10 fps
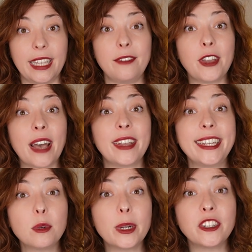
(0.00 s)
If you have
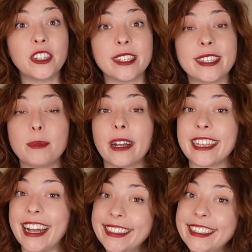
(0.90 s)
any questions
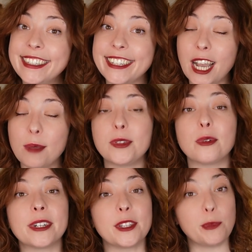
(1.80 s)
about content types
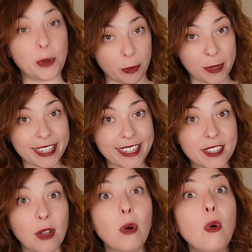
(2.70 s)
or its
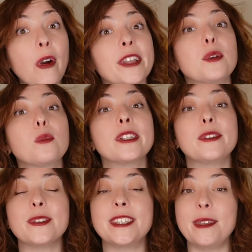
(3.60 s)
purposes, or you
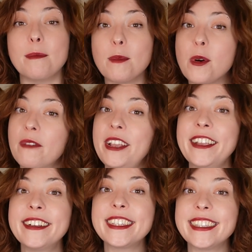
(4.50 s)
want to see more
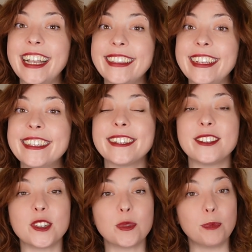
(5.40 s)
videos like this,
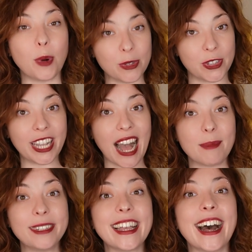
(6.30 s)
just post a
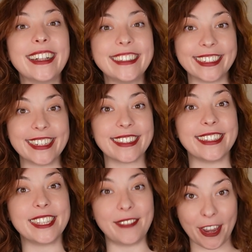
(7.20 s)
comment underneath
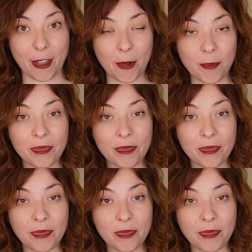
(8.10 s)
this video.